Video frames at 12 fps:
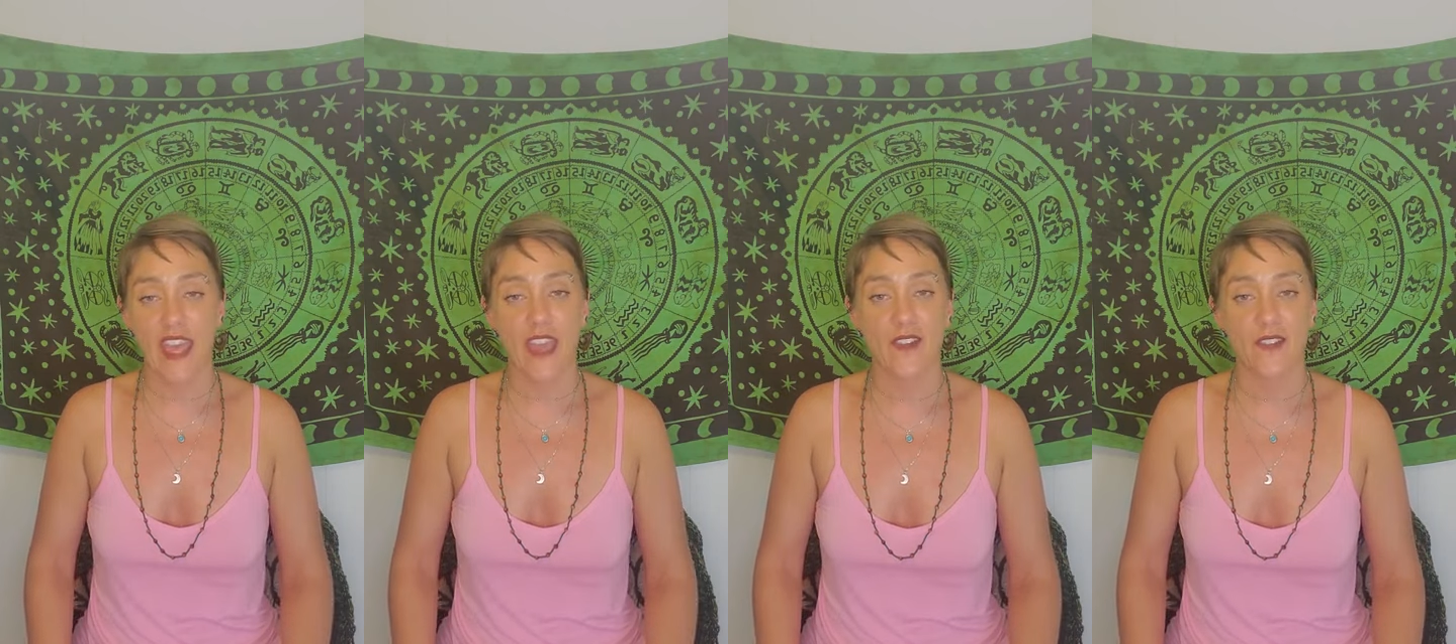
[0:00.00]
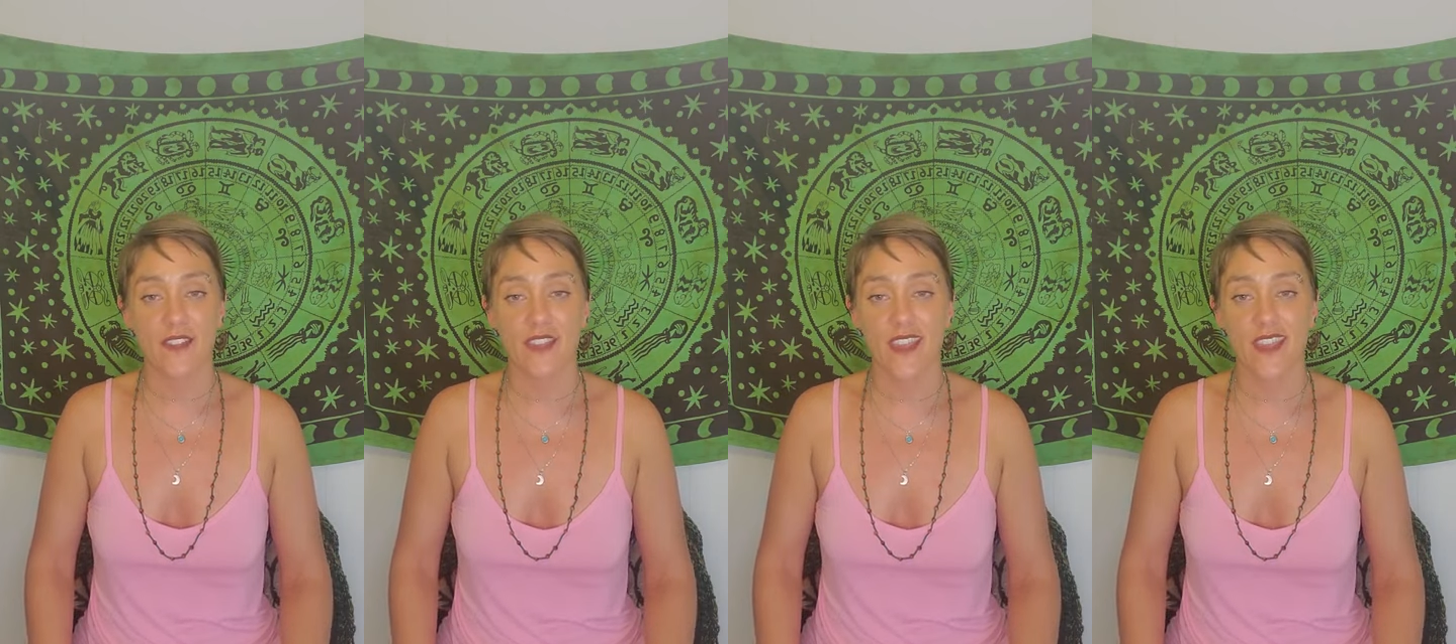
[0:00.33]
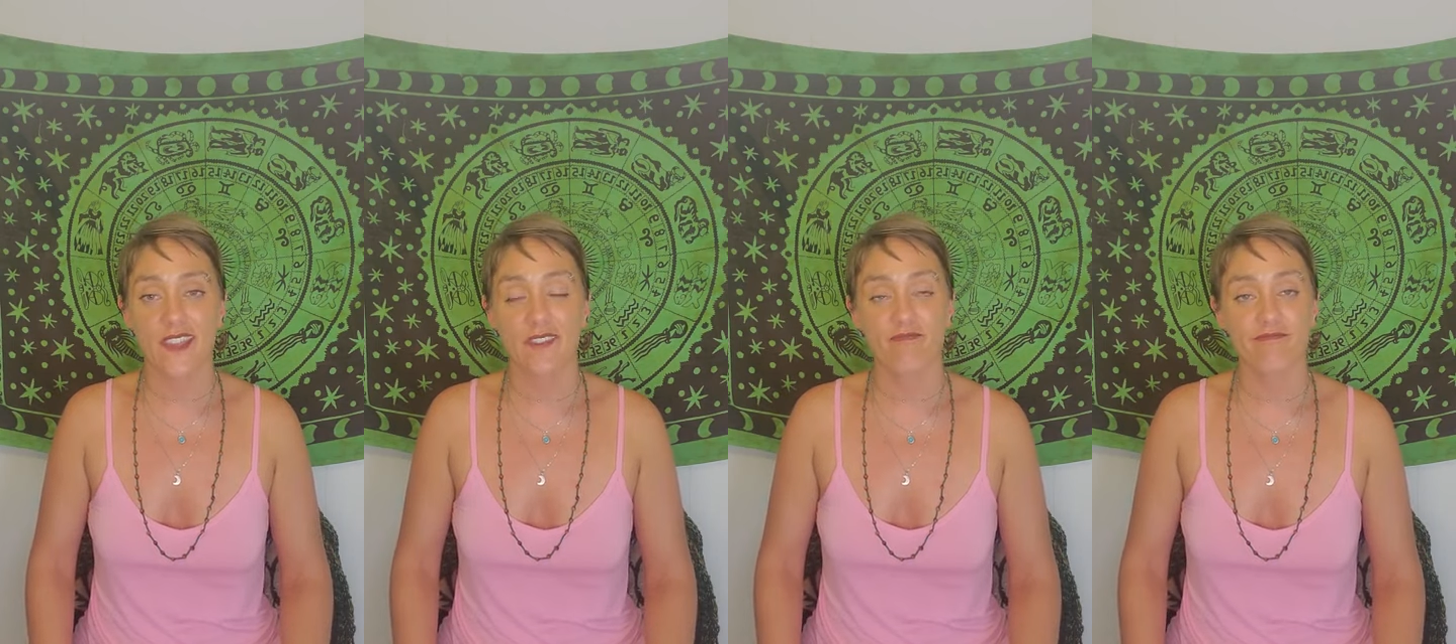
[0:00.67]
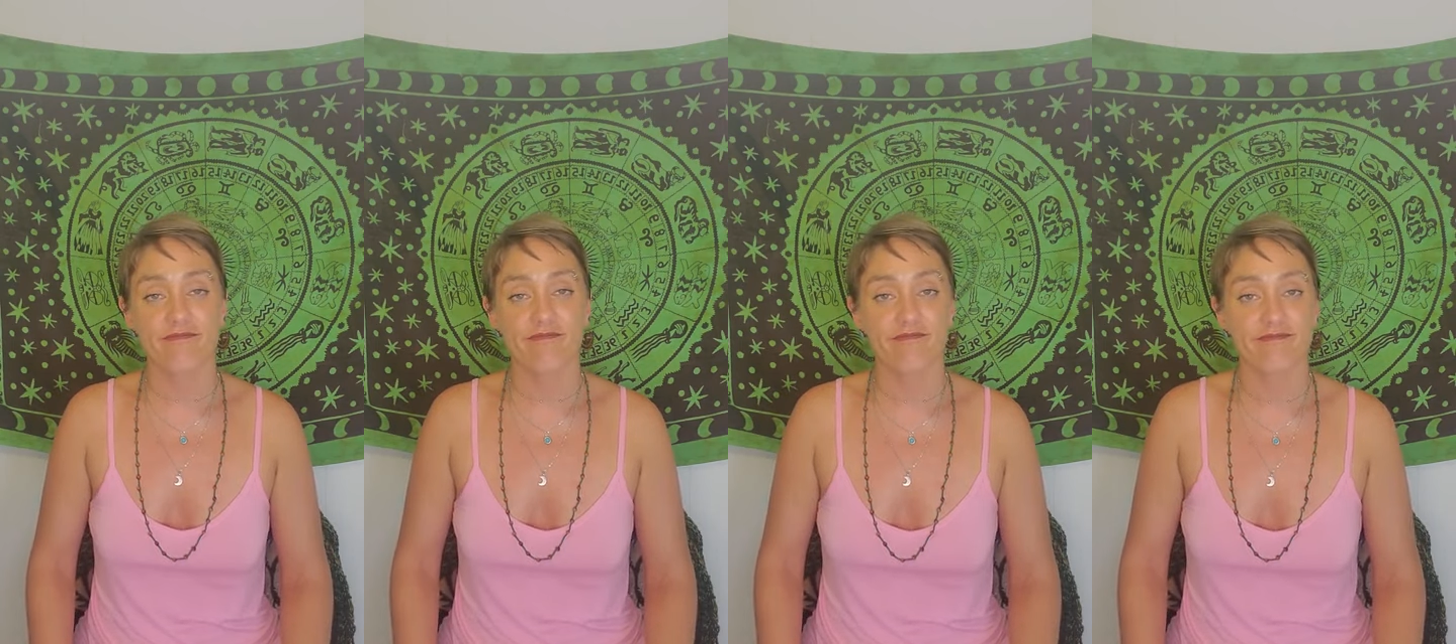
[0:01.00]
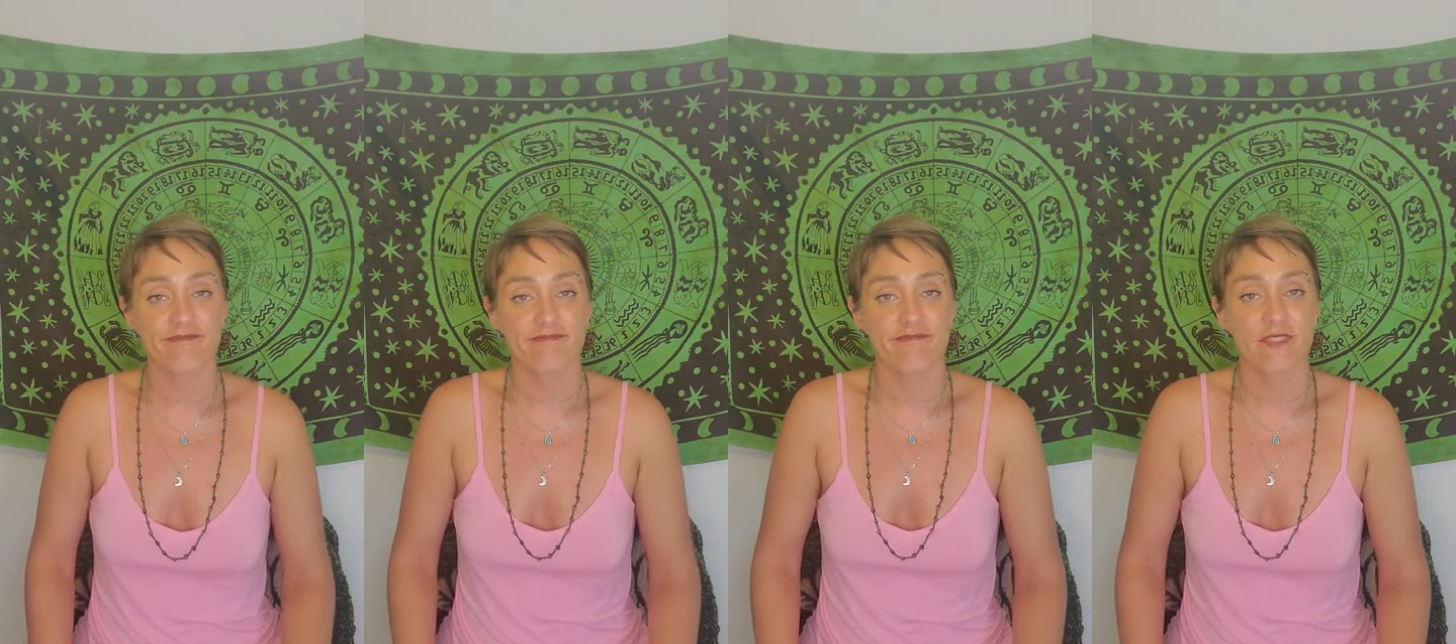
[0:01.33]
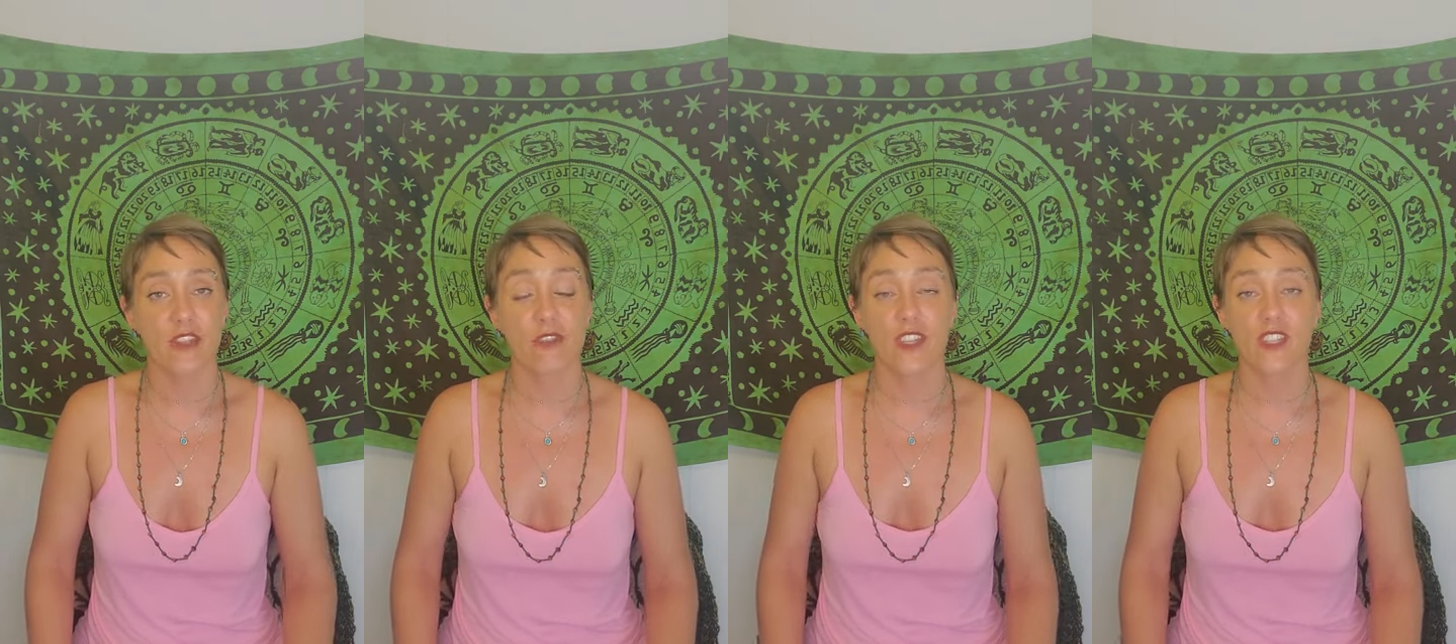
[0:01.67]
I would say
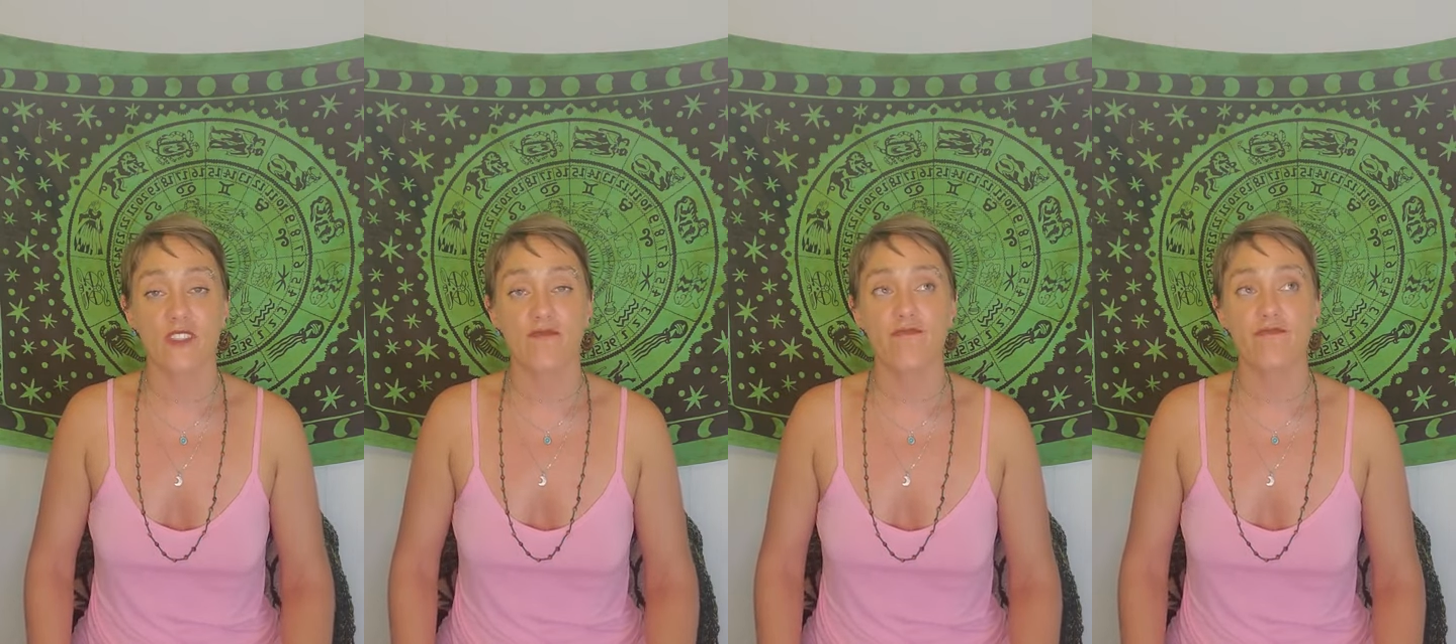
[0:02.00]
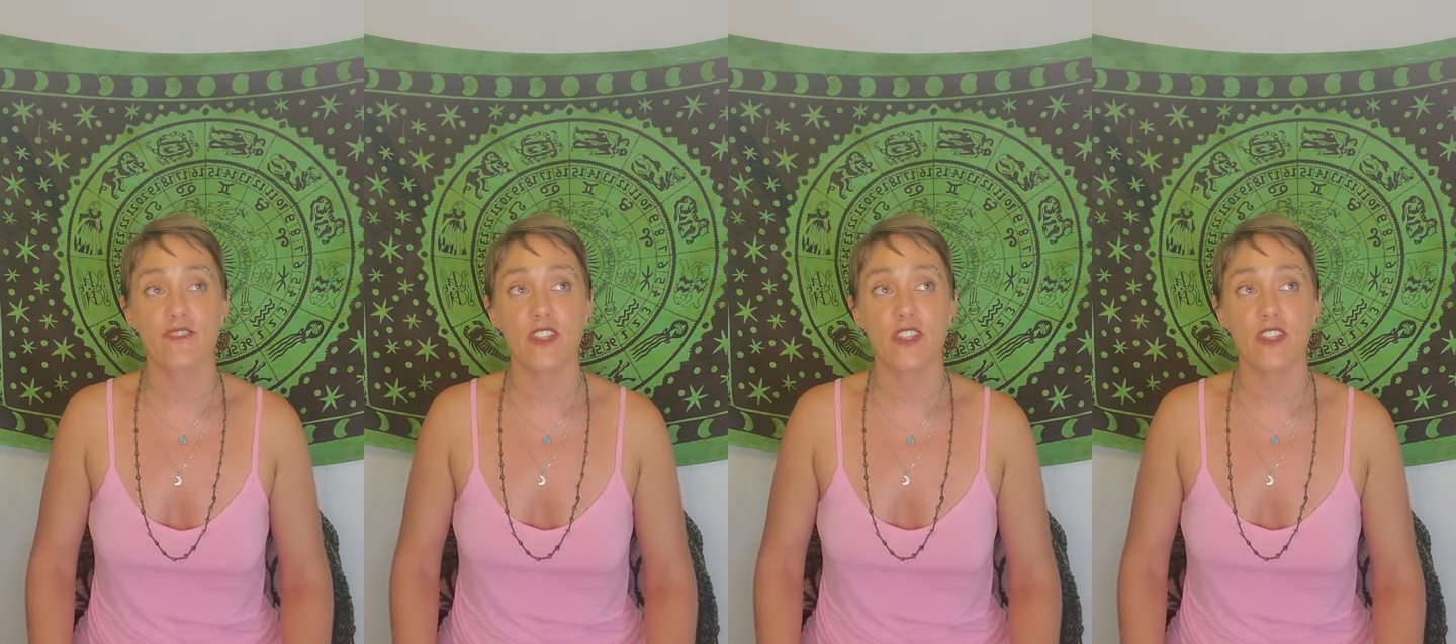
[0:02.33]
you can